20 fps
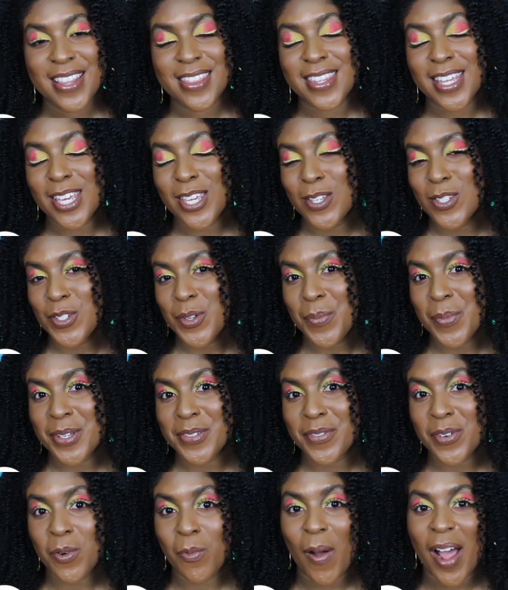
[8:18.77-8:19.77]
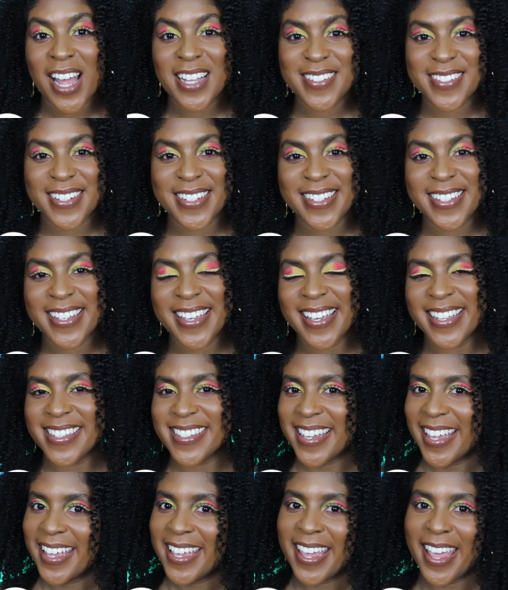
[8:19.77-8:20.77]
Thank you so much for watching, and
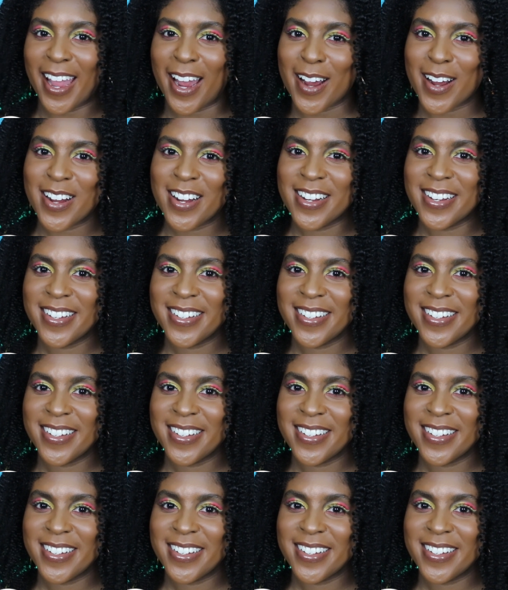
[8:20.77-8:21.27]
take care.